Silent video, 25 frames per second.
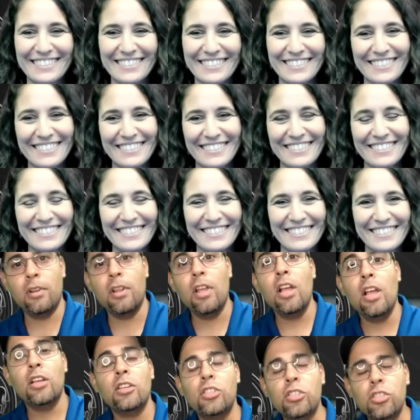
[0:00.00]
I am
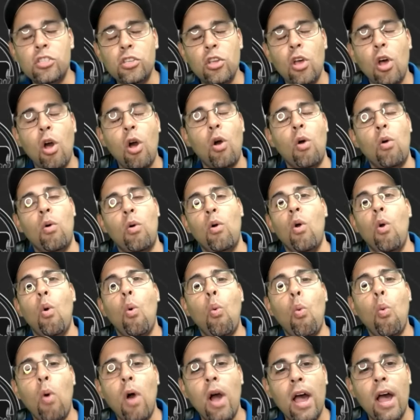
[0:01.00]
good. So
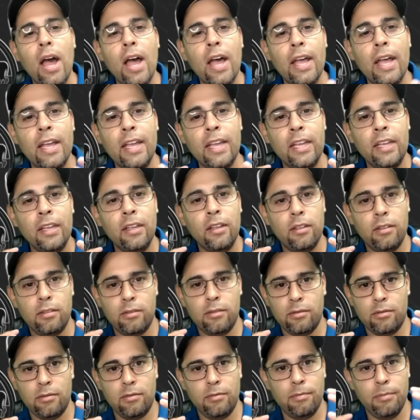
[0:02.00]
why,
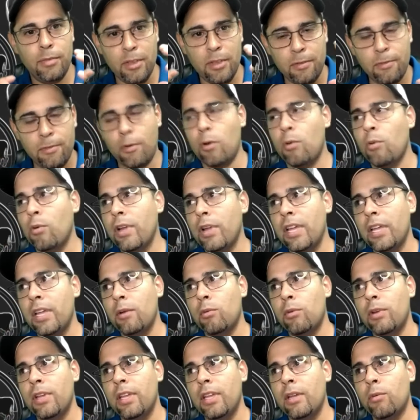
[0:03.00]
before
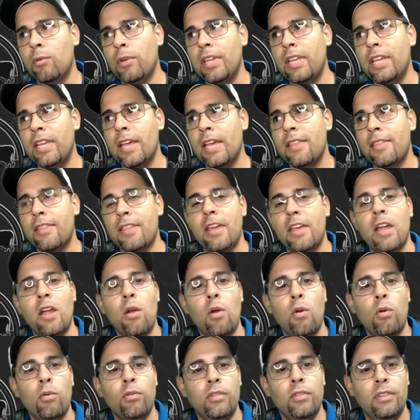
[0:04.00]
we get
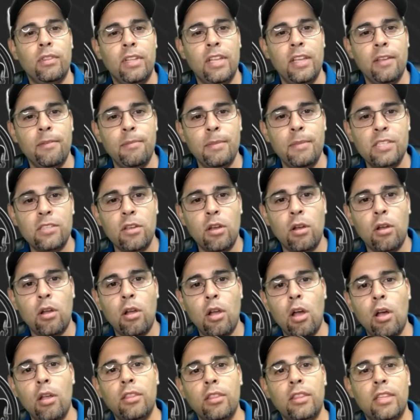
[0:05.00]
there, give me
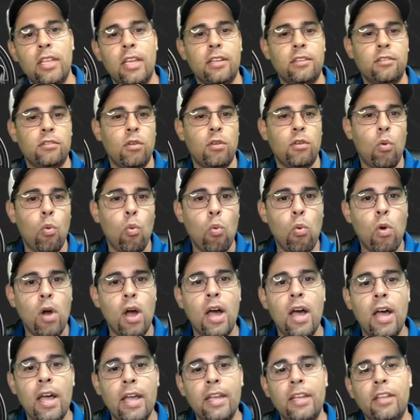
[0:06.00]
some context on
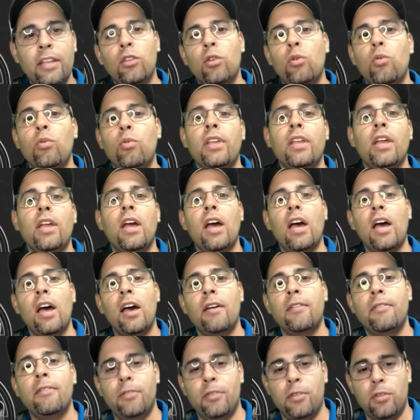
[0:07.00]
why do we
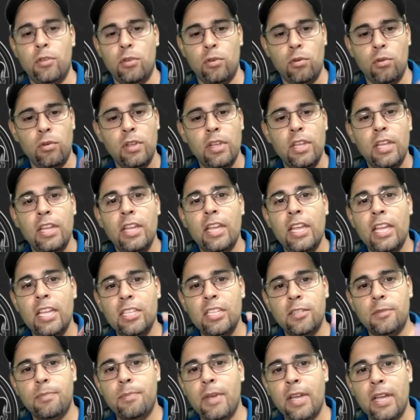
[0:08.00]
have to
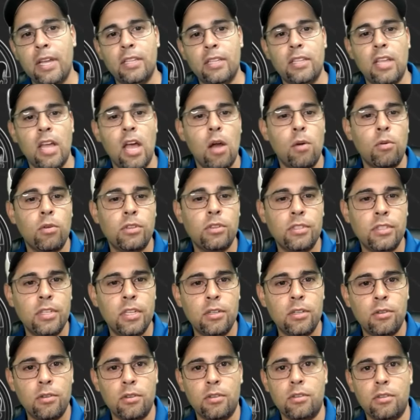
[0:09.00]
inspect our
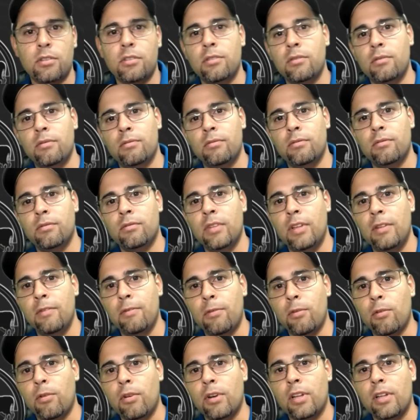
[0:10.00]
citrus in
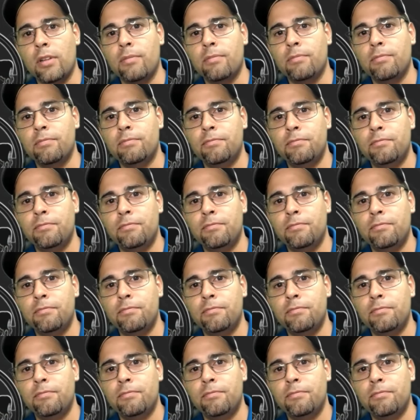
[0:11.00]
Florida?